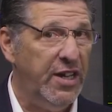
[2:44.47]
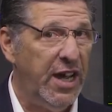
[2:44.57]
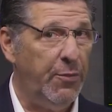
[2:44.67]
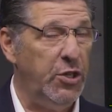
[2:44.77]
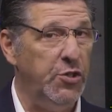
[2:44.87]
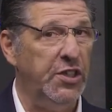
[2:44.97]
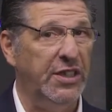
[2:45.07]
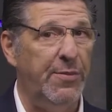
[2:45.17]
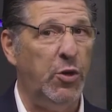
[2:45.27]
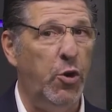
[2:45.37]
and we used a
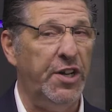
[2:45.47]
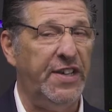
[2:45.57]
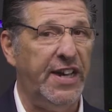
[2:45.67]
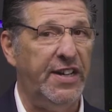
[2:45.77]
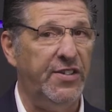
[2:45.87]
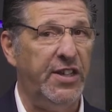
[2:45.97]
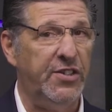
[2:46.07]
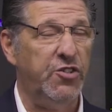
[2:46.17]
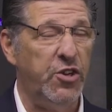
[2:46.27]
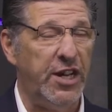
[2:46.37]
limit order to get into
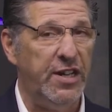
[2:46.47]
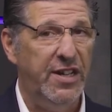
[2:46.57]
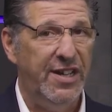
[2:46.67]
this trade.